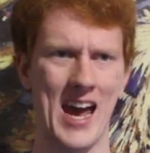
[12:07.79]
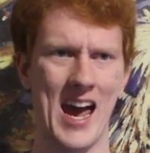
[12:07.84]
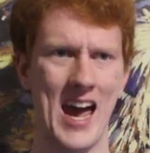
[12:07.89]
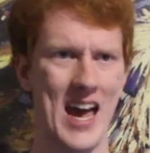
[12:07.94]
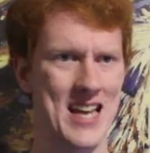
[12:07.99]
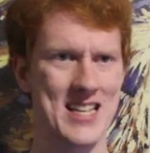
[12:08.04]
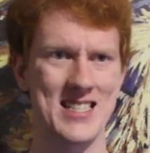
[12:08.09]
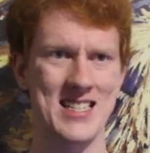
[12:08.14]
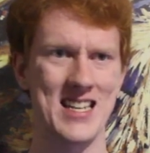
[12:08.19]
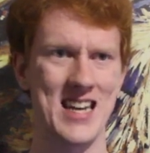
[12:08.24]

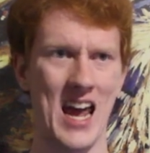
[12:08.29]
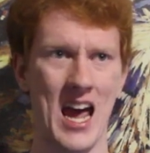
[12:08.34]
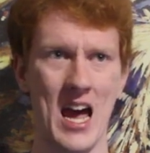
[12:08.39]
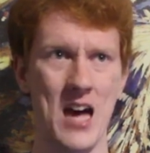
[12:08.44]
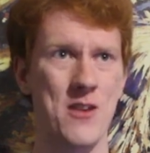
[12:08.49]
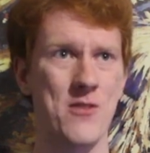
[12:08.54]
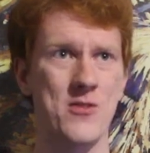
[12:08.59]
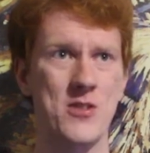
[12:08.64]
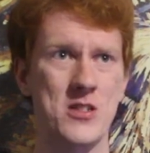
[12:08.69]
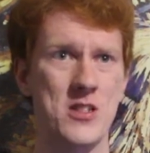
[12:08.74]
as an
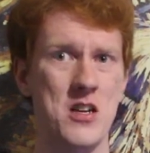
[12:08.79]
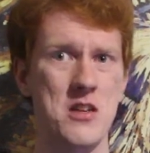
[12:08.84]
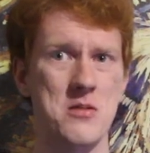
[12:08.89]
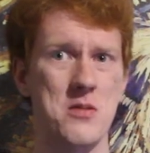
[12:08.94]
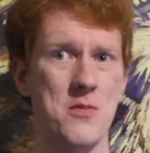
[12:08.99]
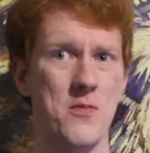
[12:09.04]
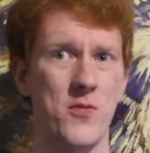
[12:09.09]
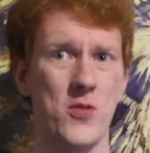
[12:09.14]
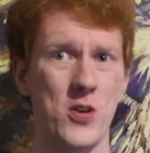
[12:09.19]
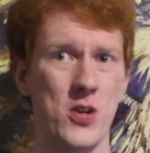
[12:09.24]

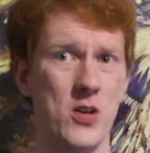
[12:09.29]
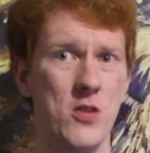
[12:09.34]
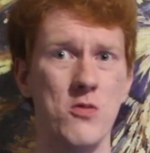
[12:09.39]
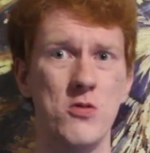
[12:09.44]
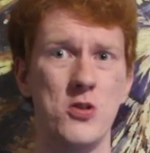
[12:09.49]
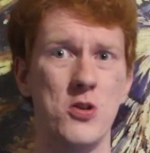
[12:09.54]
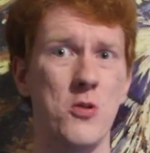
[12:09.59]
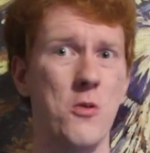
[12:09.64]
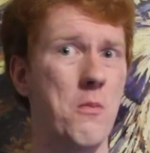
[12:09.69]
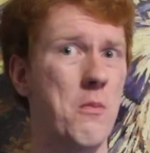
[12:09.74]
advertisement for
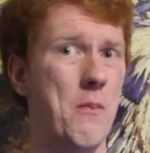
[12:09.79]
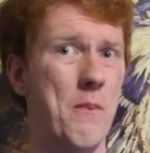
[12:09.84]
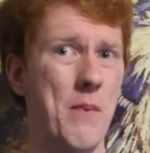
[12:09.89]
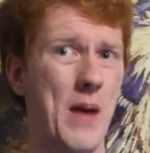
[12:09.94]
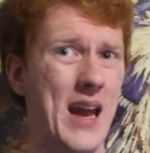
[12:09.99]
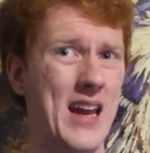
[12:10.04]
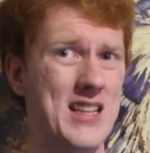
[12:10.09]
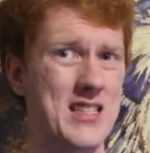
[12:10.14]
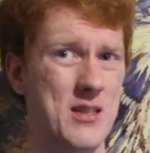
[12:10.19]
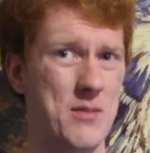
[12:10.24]
YouTube,
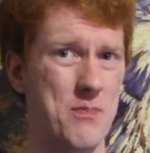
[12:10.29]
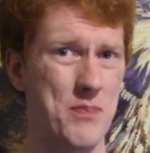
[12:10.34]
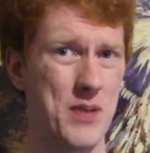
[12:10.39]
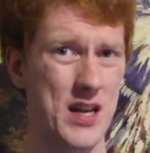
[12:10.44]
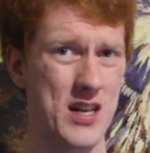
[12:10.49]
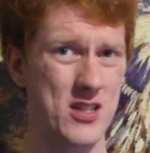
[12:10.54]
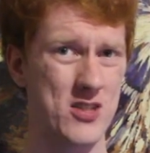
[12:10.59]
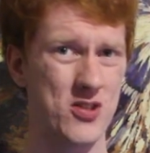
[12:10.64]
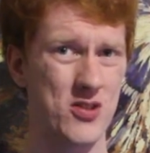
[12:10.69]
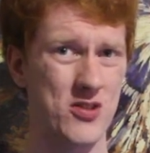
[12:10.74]
paints a
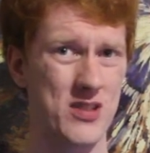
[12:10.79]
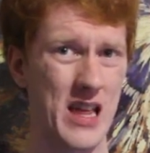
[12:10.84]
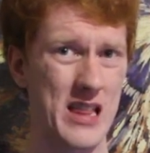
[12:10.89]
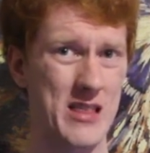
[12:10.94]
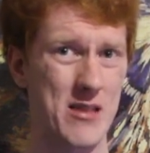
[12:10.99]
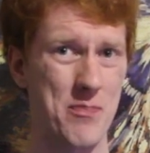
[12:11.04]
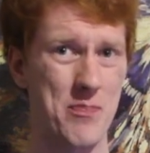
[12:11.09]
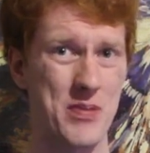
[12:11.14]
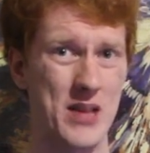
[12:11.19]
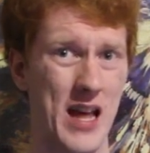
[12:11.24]
picture that
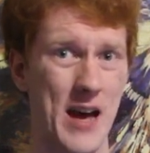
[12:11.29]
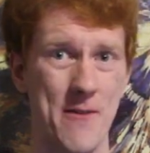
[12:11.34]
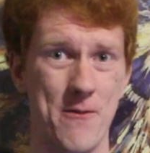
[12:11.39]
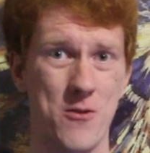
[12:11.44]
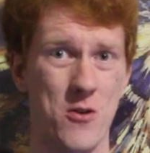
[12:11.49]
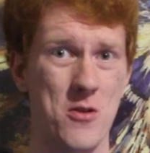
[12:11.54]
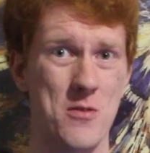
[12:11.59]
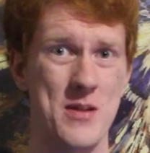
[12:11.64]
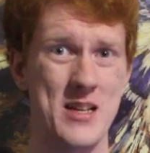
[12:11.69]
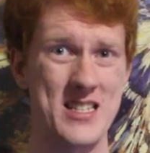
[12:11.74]
the
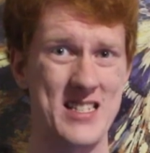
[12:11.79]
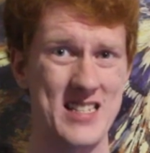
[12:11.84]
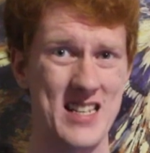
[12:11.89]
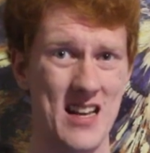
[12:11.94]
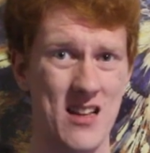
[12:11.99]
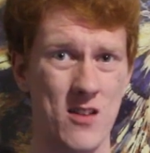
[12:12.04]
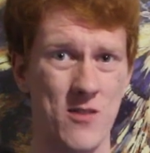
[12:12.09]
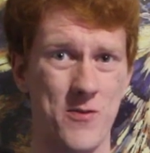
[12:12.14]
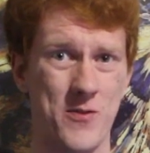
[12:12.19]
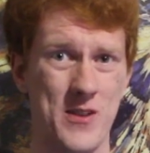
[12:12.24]
platform
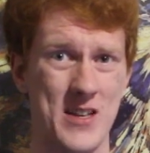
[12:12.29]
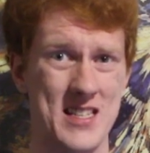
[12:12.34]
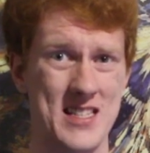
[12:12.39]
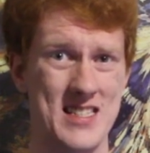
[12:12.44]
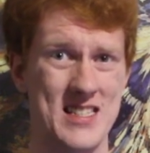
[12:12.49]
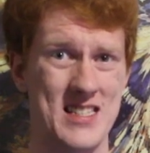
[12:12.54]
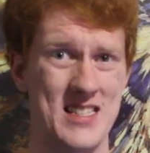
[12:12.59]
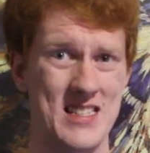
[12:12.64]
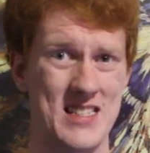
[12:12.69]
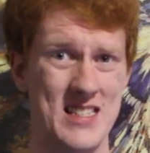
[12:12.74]
itself
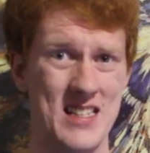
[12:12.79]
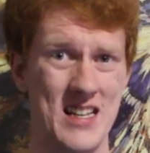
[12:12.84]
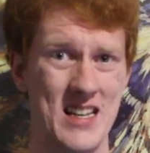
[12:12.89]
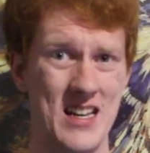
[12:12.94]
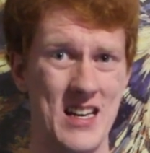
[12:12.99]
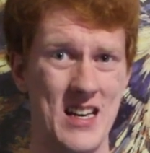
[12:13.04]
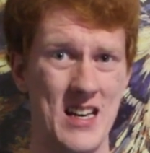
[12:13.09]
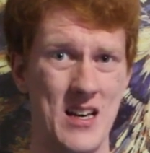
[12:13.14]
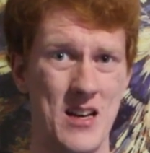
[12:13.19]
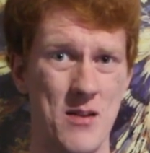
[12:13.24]
is
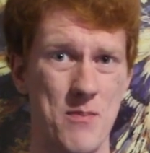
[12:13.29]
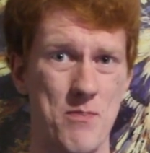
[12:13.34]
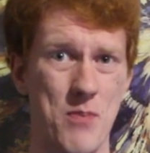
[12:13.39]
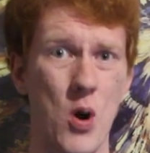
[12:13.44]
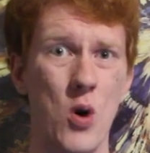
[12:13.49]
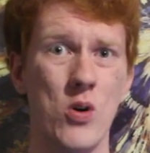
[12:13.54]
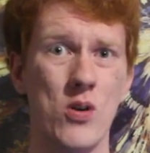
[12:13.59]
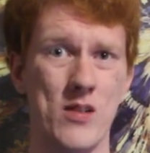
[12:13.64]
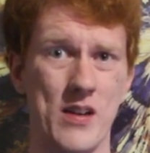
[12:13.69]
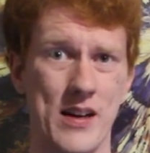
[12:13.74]

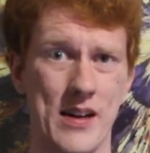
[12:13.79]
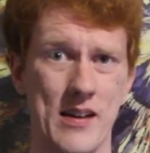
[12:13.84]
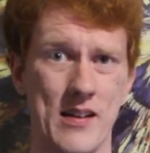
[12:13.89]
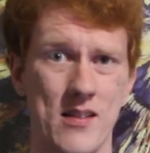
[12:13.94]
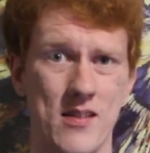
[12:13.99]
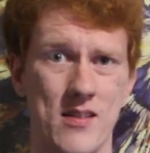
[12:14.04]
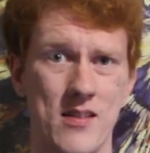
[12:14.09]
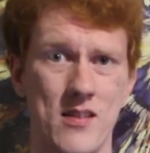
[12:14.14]
boring.